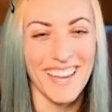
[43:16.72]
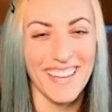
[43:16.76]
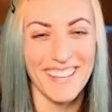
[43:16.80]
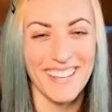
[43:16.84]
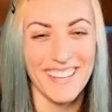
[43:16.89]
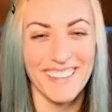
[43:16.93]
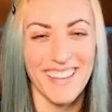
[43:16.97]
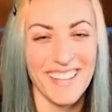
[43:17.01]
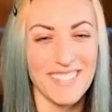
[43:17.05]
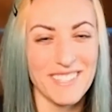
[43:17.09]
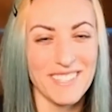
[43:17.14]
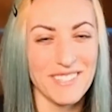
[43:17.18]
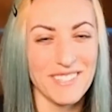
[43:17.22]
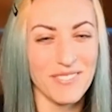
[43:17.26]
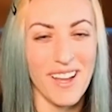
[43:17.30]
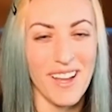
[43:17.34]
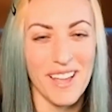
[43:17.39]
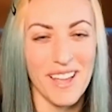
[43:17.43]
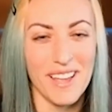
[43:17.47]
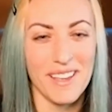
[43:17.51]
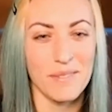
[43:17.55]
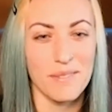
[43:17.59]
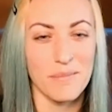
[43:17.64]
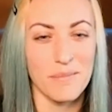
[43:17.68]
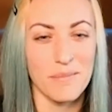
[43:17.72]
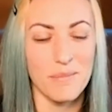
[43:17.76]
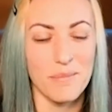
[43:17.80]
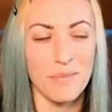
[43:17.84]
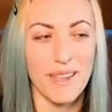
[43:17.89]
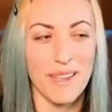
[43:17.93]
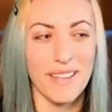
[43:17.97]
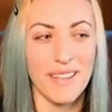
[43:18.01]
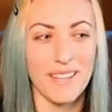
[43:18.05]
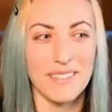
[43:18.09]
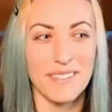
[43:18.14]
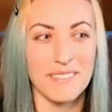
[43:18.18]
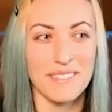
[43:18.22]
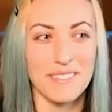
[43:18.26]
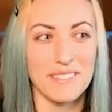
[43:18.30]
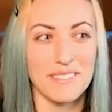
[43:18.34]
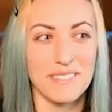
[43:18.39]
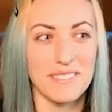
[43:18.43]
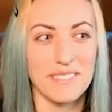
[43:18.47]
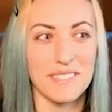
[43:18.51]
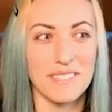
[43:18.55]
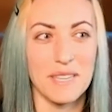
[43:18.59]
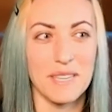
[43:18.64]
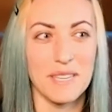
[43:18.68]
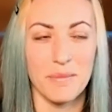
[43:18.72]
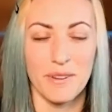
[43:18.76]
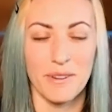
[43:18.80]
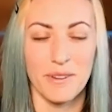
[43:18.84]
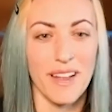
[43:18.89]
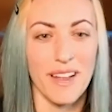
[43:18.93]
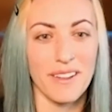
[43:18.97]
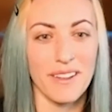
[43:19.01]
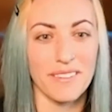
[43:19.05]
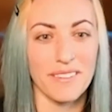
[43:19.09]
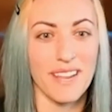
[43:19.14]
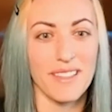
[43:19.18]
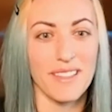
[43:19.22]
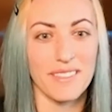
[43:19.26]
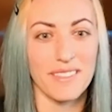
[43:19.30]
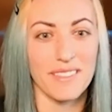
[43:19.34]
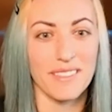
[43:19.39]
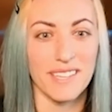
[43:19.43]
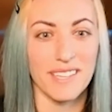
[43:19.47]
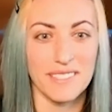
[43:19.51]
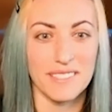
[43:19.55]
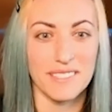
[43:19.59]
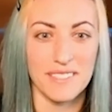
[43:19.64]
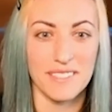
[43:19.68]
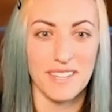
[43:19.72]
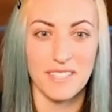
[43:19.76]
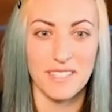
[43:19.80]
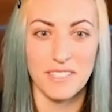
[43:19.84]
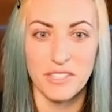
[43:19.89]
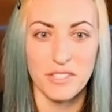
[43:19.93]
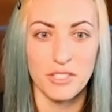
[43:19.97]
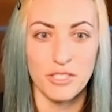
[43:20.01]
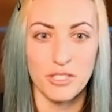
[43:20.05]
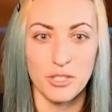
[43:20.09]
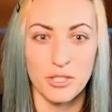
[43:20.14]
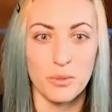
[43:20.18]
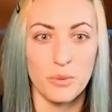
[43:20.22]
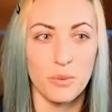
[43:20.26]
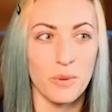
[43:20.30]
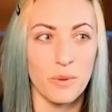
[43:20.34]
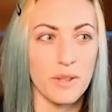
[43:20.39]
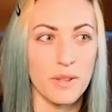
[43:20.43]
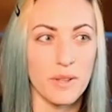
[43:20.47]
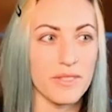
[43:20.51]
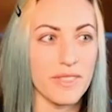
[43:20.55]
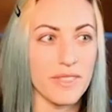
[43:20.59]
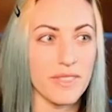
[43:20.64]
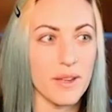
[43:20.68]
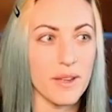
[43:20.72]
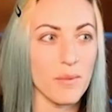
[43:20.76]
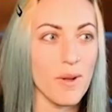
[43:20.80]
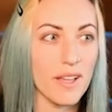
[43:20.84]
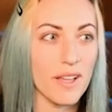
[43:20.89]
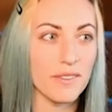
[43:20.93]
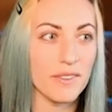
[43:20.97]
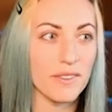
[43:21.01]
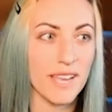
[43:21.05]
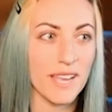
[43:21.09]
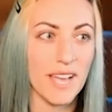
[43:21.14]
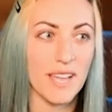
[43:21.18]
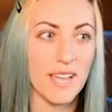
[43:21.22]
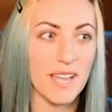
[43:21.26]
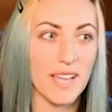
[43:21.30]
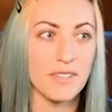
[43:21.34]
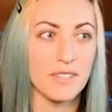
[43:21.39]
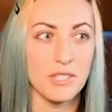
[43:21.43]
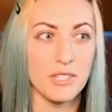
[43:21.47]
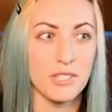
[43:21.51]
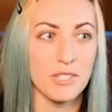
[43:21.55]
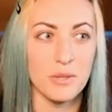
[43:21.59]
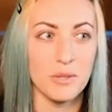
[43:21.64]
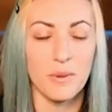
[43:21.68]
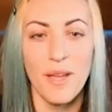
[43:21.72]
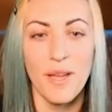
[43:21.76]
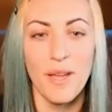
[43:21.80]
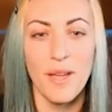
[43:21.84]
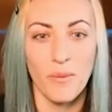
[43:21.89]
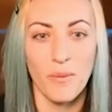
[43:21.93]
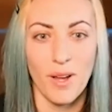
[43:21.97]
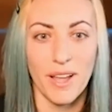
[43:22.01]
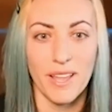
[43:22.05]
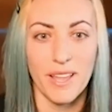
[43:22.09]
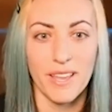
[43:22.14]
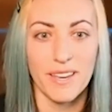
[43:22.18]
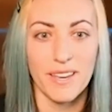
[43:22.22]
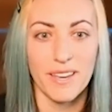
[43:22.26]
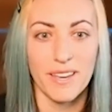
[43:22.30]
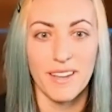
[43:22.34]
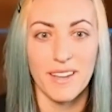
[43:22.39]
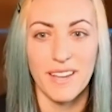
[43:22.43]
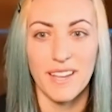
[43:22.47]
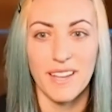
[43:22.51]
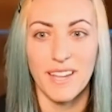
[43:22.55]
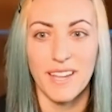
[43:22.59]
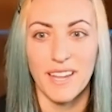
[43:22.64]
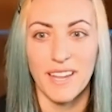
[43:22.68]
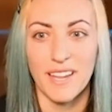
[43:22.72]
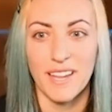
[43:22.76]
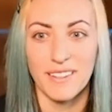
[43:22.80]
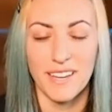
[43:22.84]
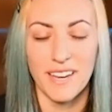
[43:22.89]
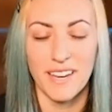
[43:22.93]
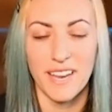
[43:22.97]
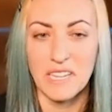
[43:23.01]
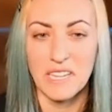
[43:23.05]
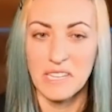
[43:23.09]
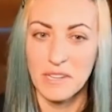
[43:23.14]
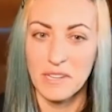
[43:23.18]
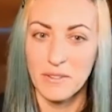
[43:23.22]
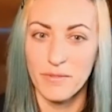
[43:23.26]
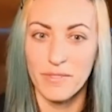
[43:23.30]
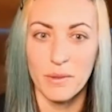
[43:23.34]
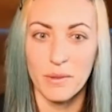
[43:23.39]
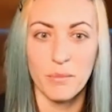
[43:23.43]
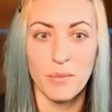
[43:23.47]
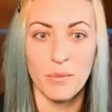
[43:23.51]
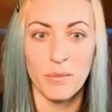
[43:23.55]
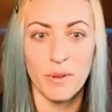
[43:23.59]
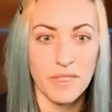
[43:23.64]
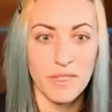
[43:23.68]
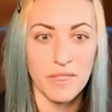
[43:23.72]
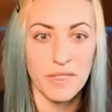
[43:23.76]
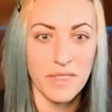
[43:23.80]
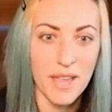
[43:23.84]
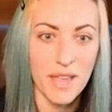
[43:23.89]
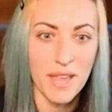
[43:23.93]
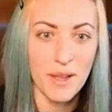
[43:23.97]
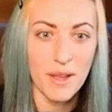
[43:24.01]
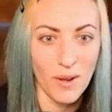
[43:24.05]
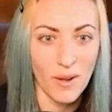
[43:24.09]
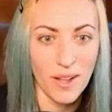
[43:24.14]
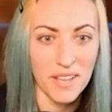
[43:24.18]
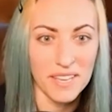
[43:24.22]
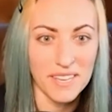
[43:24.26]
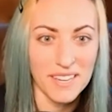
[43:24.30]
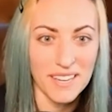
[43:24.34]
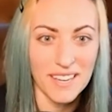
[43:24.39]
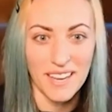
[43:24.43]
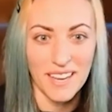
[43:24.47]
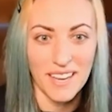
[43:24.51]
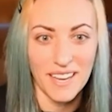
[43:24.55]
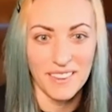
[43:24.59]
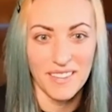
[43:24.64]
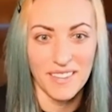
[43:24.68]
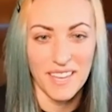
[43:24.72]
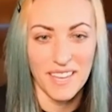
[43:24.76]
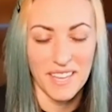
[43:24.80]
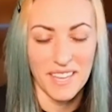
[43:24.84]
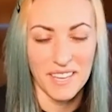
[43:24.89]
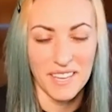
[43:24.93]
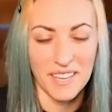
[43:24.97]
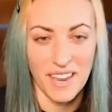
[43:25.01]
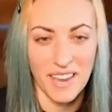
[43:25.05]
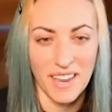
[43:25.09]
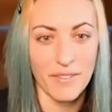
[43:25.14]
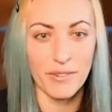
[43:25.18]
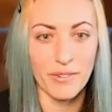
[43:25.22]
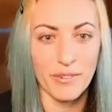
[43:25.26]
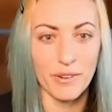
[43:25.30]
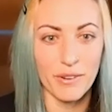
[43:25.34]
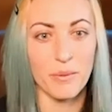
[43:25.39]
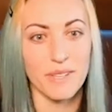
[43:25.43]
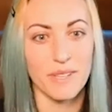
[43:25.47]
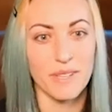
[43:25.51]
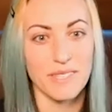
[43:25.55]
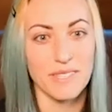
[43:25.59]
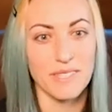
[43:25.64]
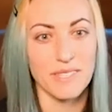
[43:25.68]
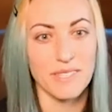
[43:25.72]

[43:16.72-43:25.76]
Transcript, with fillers: And that's why bands keep me around, I think, because I just do what they want. Like I do what I want and then I give them what they want and then everyone's